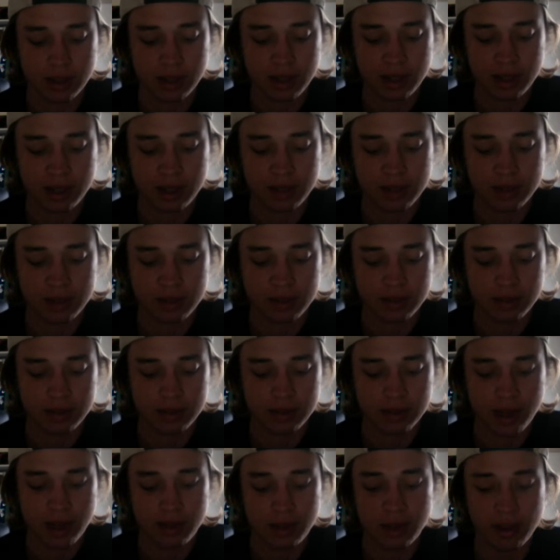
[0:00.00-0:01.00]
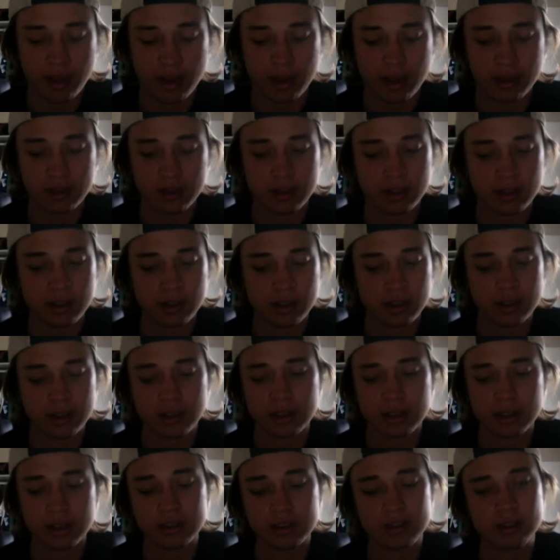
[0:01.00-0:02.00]
I don't know.
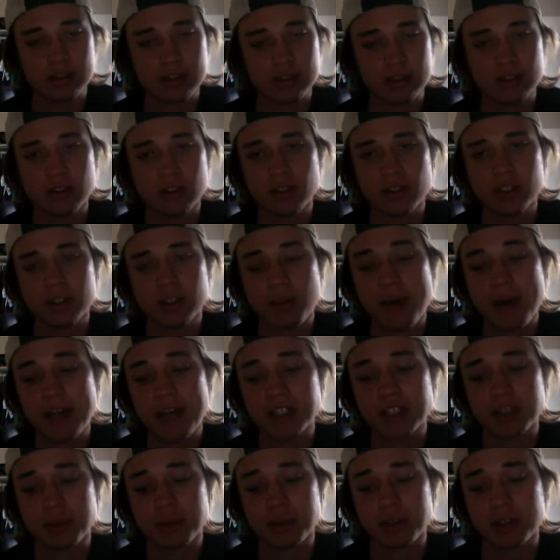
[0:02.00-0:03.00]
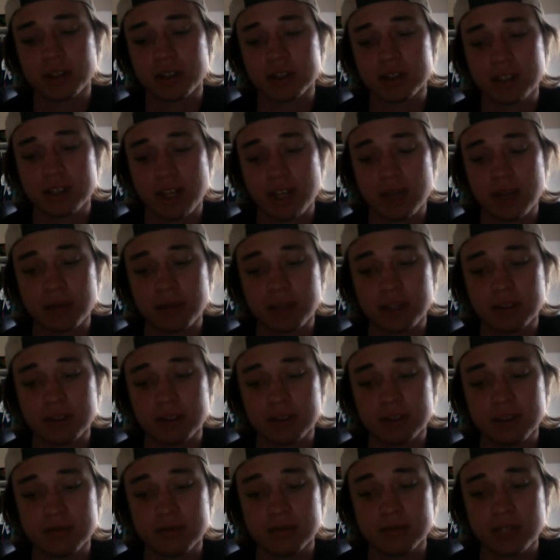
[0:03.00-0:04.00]
You look at the matchup, you're like, damn, like
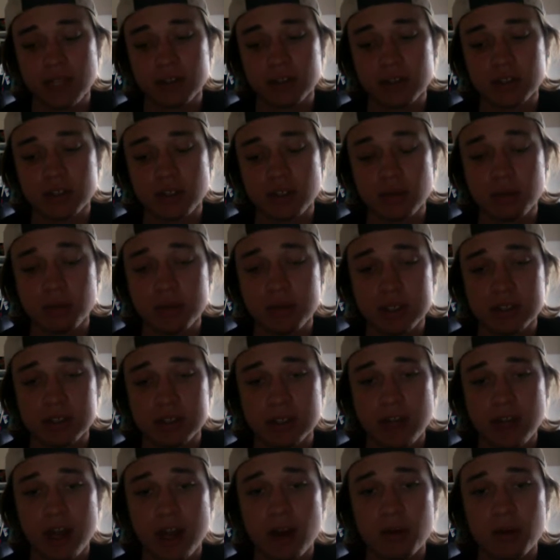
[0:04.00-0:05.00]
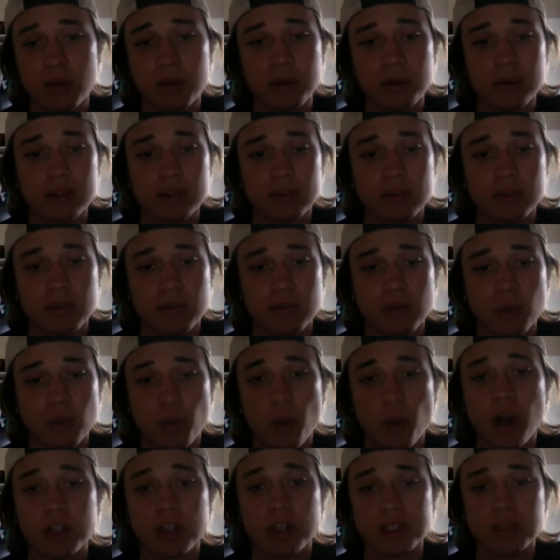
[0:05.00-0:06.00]
Taylor's gonna beast it out. But if you
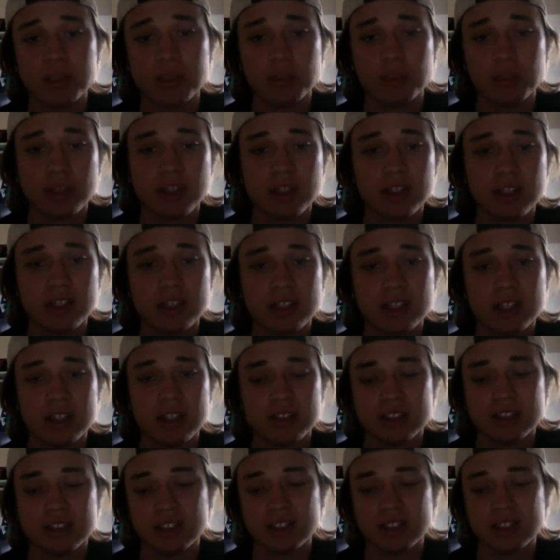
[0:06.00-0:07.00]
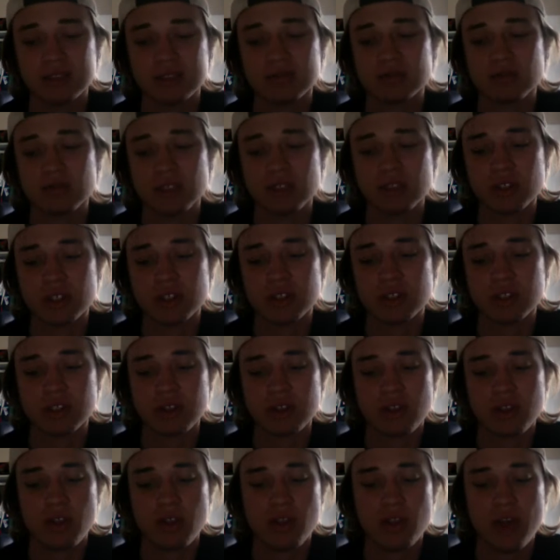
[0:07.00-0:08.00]
watch him play, like he doesn't really look
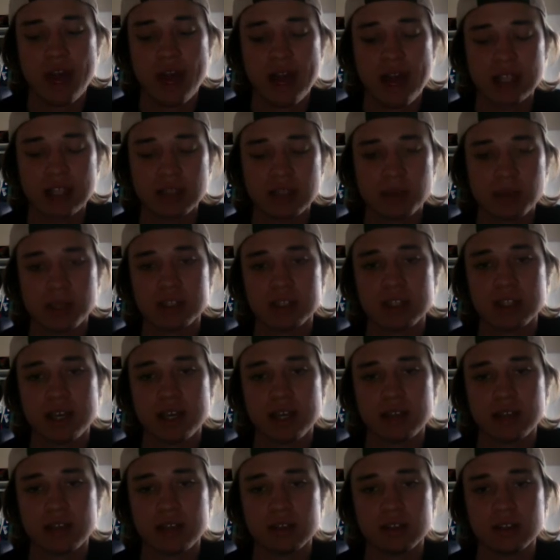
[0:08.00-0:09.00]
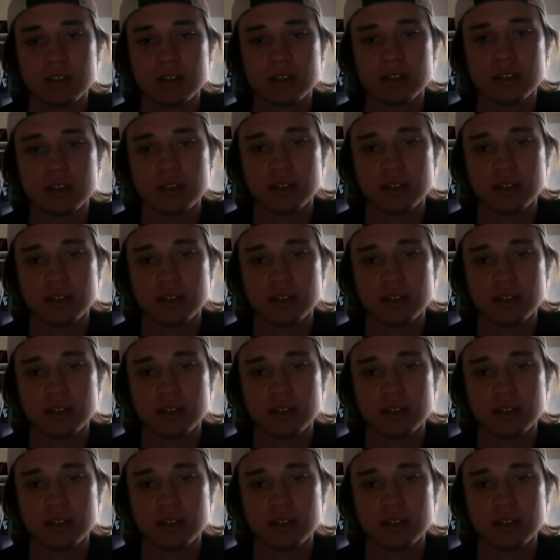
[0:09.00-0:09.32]
that spectacular.